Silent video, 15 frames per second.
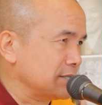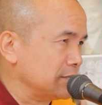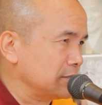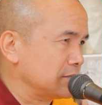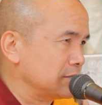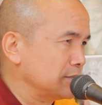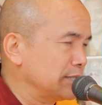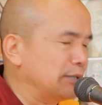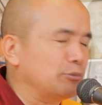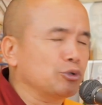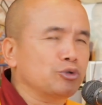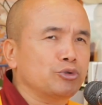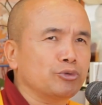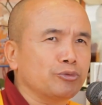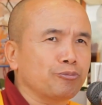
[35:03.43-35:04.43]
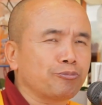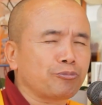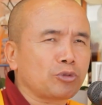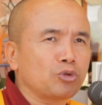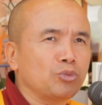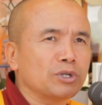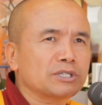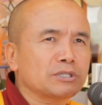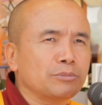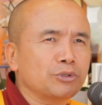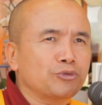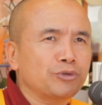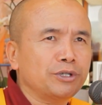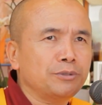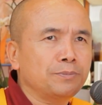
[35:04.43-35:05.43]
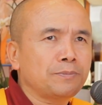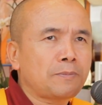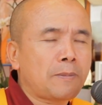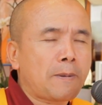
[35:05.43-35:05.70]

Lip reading: it. Number two. Verse number three.